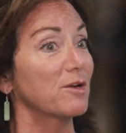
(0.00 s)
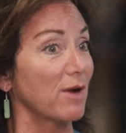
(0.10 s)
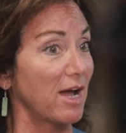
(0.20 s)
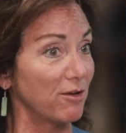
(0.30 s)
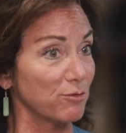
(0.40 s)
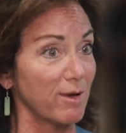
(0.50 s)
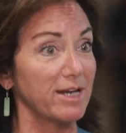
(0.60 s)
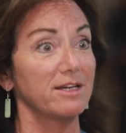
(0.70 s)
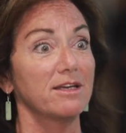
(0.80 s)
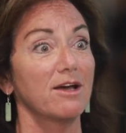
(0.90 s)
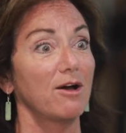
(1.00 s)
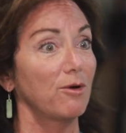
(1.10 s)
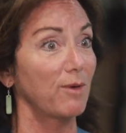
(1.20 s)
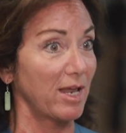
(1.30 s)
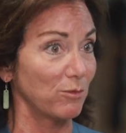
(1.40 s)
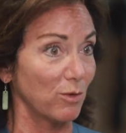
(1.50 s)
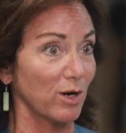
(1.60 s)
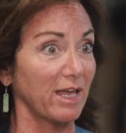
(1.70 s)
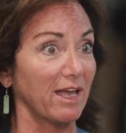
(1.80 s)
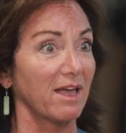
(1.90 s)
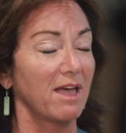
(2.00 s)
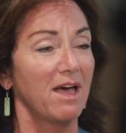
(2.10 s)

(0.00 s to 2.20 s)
ground, ready to go and working.